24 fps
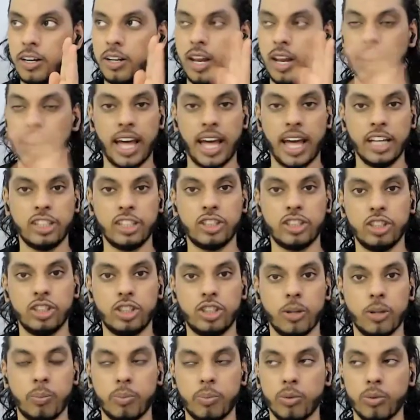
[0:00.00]
licensed
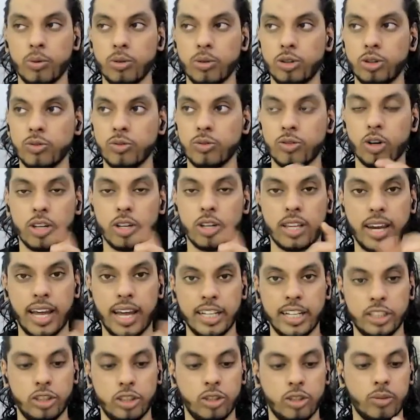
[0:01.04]
approach, you've got the
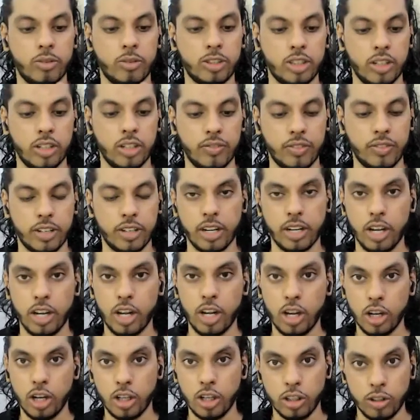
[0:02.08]
license, you've got certificate,
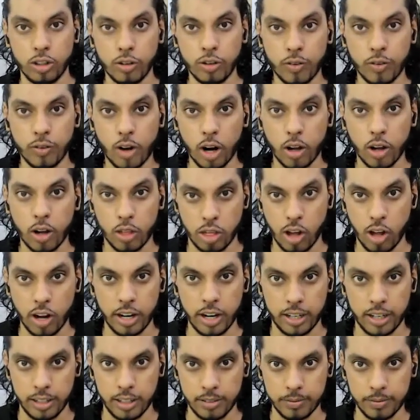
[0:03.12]
you've got
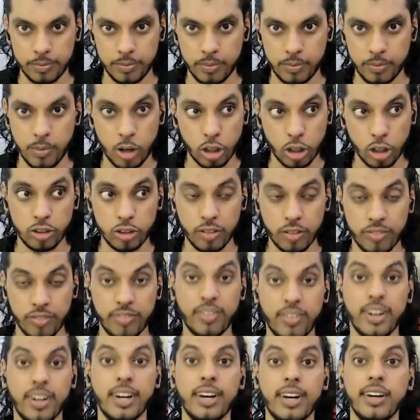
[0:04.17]
authority because you've
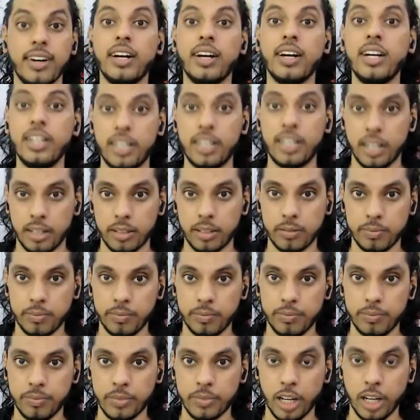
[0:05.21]
learned it.
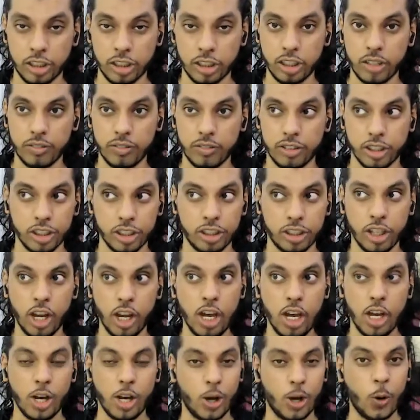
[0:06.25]
Instead of just
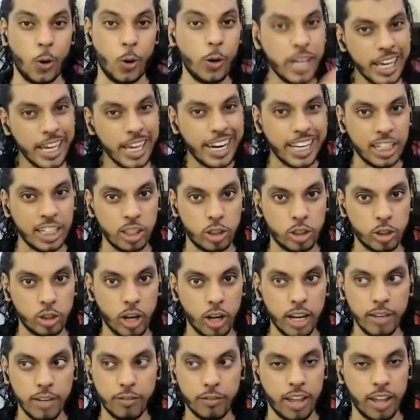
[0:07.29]
going and
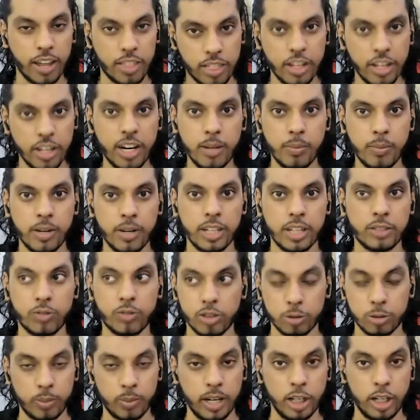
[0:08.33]
enjoying for like 30 minutes for
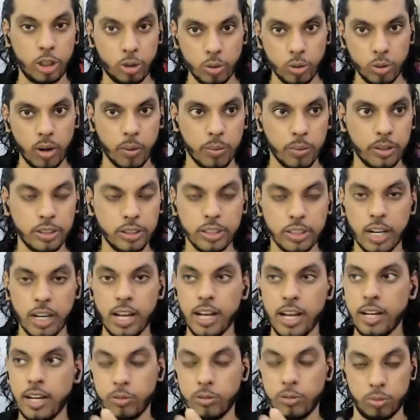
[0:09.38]
spending 2 hours,
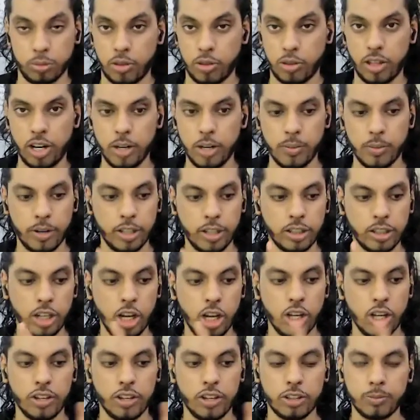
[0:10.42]
which is 30 minutes,
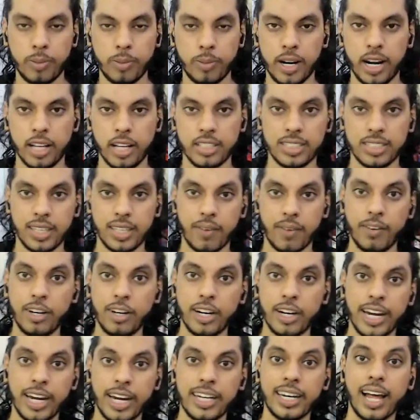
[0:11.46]
you spend like
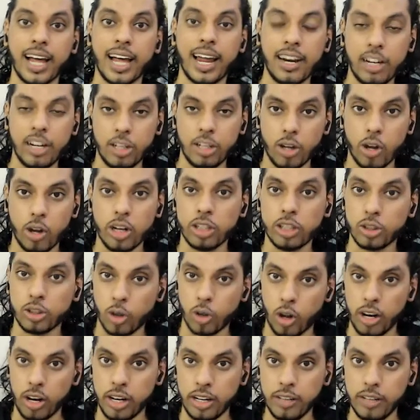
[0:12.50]
$700-800
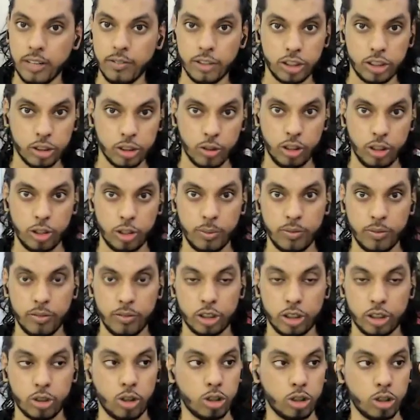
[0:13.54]
already, which is going
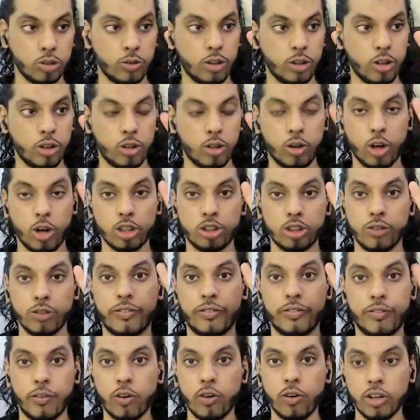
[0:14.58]
to cost you
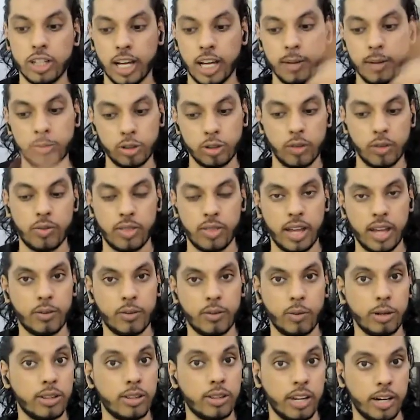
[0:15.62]
4 times of that
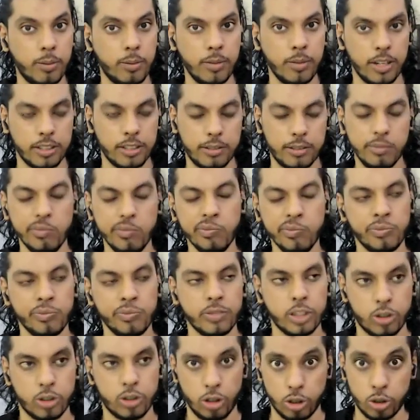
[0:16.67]
130 minutes.
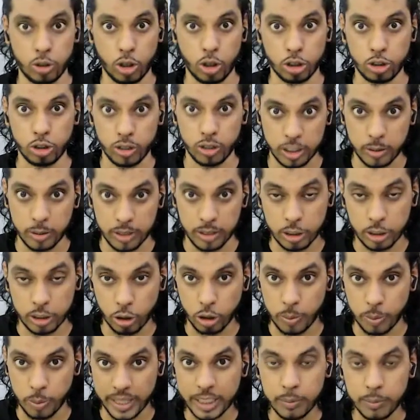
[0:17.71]
It's going
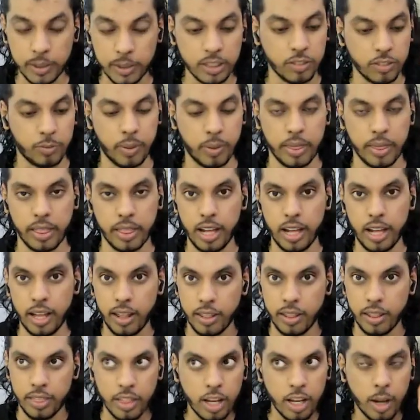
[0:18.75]
to be expensive, but
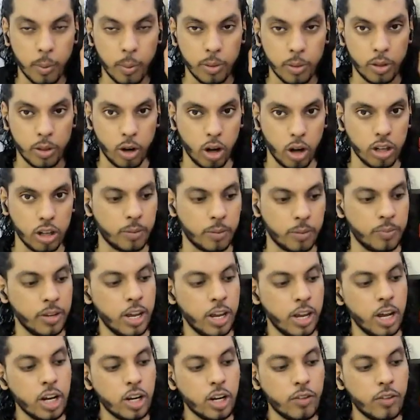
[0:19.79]
think about the long term.
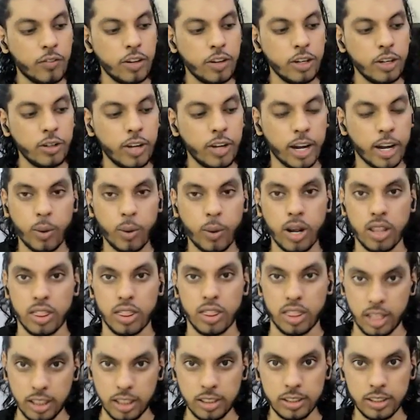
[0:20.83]
Now, when you acquire
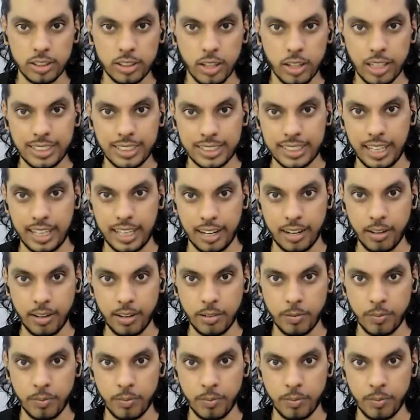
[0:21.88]
this skill,